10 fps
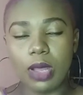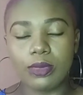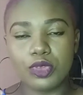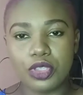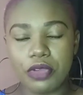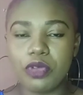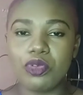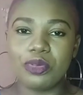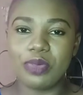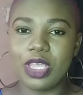story
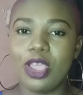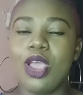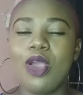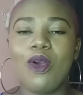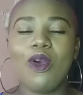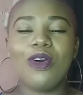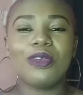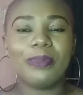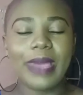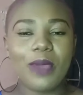would be
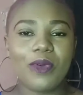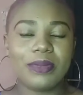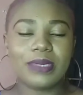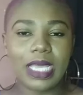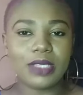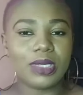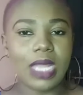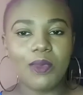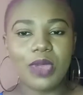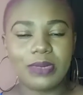on my website, on
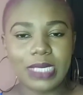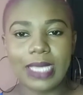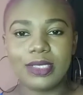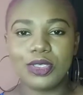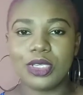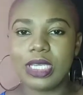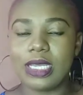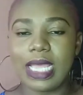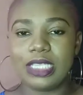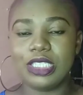our website, so you
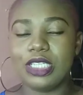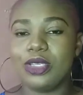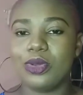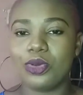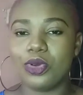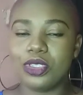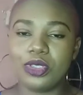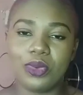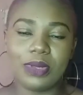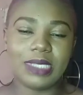could actually go to
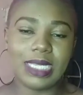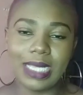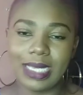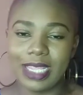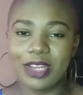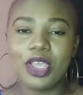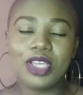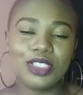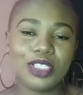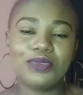the website and
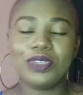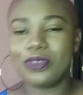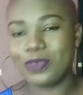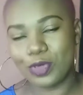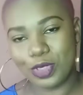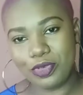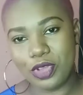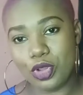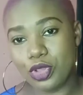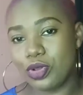then just read the full
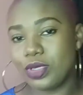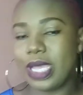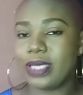story, or you go to our